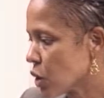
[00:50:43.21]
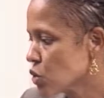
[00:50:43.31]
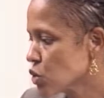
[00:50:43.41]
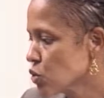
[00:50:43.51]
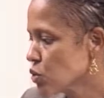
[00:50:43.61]

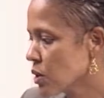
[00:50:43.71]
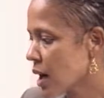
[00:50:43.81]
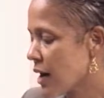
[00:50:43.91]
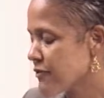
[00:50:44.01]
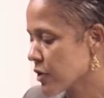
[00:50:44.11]
to
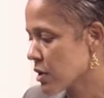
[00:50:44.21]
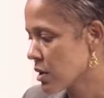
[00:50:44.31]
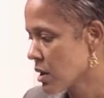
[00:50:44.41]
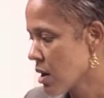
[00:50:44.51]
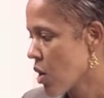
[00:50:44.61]
cover
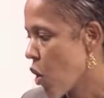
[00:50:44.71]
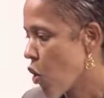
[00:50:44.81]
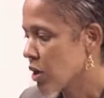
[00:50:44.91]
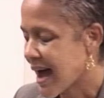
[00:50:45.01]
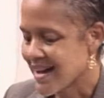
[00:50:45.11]

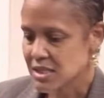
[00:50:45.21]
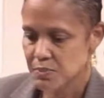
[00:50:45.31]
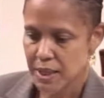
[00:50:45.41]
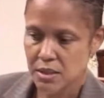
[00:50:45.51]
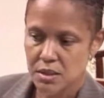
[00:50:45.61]
all
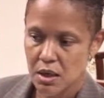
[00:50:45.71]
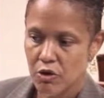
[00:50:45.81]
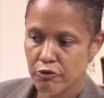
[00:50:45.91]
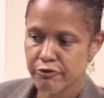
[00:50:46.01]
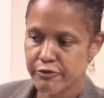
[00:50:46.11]
aspects
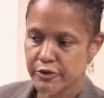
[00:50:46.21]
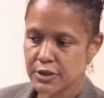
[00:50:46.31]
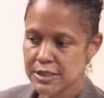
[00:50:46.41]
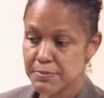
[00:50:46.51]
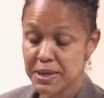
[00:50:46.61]
of
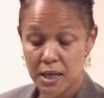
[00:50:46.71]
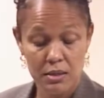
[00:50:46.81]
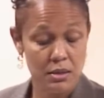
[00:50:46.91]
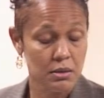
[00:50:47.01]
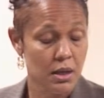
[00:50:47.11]

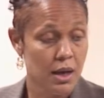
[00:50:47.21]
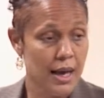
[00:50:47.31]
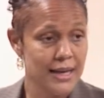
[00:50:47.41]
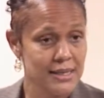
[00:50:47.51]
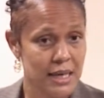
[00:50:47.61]
debate
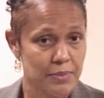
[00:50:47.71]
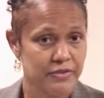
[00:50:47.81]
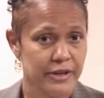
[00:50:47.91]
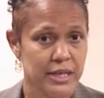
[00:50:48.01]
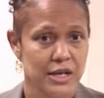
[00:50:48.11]
except the
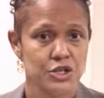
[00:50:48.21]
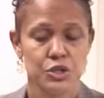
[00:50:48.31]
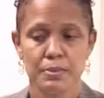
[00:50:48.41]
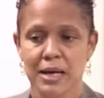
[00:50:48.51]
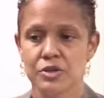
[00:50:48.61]

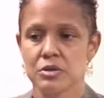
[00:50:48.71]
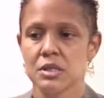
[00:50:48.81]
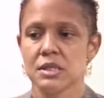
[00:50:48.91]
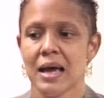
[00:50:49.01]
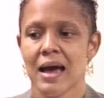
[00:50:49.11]
financial
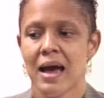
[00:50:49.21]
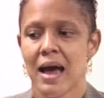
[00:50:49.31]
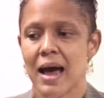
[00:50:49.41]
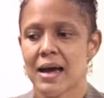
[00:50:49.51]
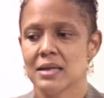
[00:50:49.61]
matters.
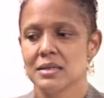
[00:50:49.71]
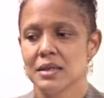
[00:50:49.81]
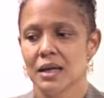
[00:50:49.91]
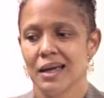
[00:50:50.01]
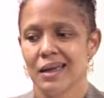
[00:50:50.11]
And
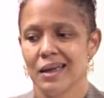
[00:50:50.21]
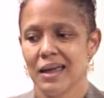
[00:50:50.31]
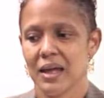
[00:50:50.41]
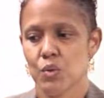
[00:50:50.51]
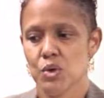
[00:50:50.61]

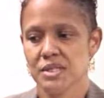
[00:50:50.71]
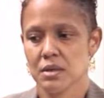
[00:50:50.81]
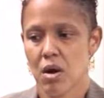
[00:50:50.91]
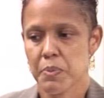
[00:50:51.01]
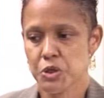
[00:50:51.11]
it was
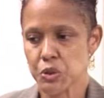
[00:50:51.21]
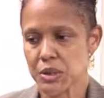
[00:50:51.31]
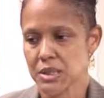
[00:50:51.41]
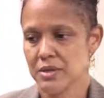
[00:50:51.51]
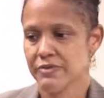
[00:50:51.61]
an
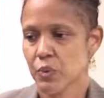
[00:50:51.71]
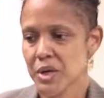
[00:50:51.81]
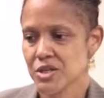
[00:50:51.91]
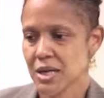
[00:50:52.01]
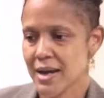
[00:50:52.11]
opportunity for
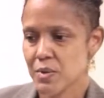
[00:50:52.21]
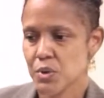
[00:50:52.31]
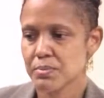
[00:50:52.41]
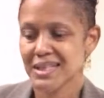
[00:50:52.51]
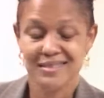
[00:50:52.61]
which I
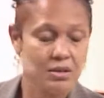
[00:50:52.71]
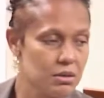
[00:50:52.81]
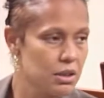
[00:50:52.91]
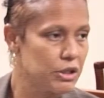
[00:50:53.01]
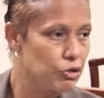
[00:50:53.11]
will be
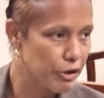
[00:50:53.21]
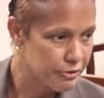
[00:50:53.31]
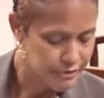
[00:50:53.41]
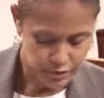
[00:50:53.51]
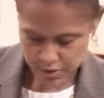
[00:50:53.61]
eternally
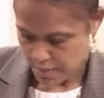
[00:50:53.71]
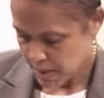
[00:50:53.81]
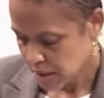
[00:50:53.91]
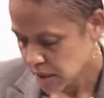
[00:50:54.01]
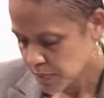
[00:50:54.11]
grateful,
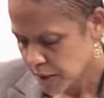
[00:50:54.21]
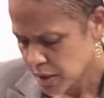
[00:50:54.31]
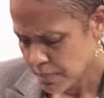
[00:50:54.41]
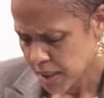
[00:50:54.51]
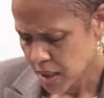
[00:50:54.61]
Mr.
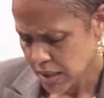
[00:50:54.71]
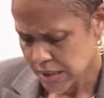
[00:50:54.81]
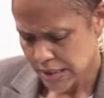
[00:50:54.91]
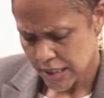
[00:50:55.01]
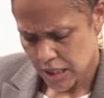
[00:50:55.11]
Speaker,
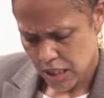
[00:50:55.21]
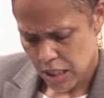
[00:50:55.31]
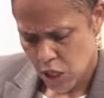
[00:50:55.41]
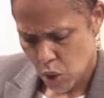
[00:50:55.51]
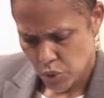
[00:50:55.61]
because it
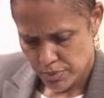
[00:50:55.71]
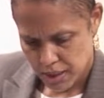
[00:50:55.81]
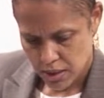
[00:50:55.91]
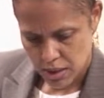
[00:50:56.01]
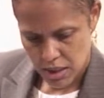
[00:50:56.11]
allowed
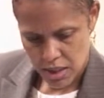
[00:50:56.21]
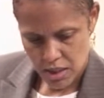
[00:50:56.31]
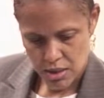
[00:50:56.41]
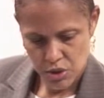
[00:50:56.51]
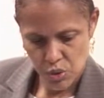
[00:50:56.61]
me
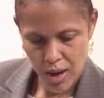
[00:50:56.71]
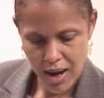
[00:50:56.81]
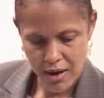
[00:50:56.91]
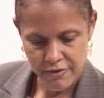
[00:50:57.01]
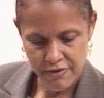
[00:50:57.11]
again to
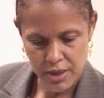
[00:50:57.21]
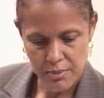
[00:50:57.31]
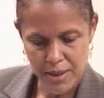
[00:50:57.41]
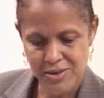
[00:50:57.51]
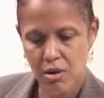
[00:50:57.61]
have a
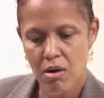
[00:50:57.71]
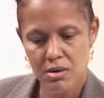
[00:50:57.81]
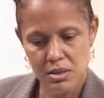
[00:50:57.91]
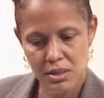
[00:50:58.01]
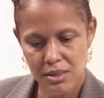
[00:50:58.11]
better
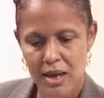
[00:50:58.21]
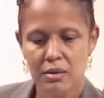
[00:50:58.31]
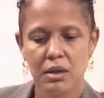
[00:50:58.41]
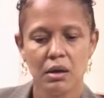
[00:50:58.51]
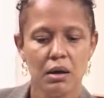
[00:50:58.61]

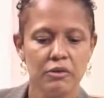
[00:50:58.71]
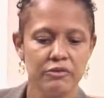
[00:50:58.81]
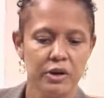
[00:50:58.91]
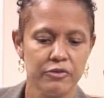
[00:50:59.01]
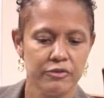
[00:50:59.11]
understanding
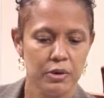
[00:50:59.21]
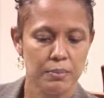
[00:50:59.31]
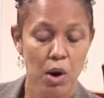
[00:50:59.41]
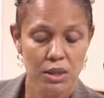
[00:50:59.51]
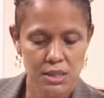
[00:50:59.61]
of
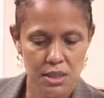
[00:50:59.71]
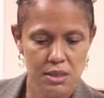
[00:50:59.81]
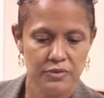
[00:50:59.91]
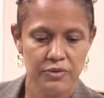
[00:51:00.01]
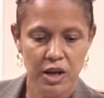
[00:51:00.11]

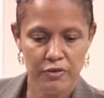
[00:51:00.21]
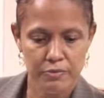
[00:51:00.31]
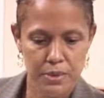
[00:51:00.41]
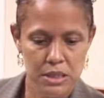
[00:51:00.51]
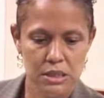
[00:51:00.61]
politics, of
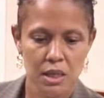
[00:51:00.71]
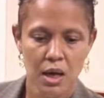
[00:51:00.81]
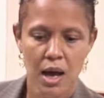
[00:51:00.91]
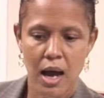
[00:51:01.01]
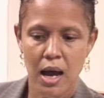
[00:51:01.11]
government,
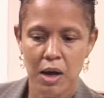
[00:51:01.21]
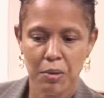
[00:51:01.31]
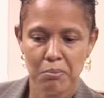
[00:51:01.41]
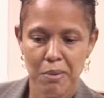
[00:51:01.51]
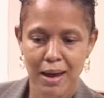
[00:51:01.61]

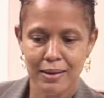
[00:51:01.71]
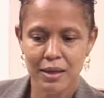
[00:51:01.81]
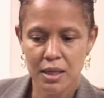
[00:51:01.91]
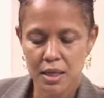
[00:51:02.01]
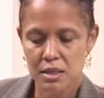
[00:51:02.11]
and
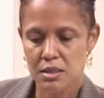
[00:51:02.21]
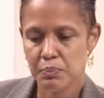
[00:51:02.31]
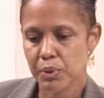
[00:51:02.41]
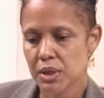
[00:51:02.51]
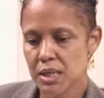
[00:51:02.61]
again to
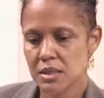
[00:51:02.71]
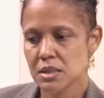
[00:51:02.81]
put into